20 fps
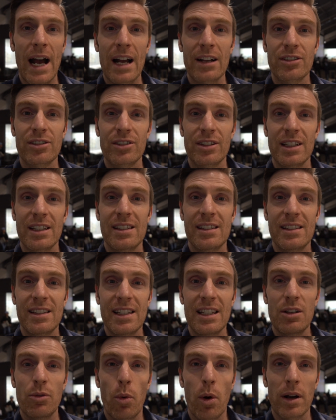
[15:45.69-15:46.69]
actually
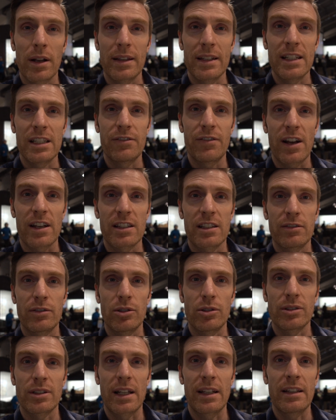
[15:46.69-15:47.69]
see one of these
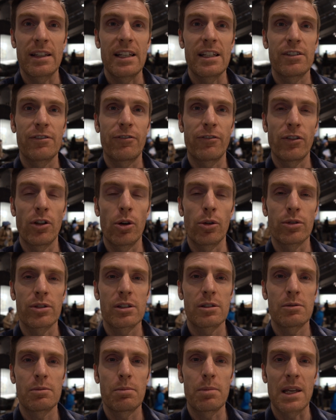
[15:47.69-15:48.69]
festivals and these floats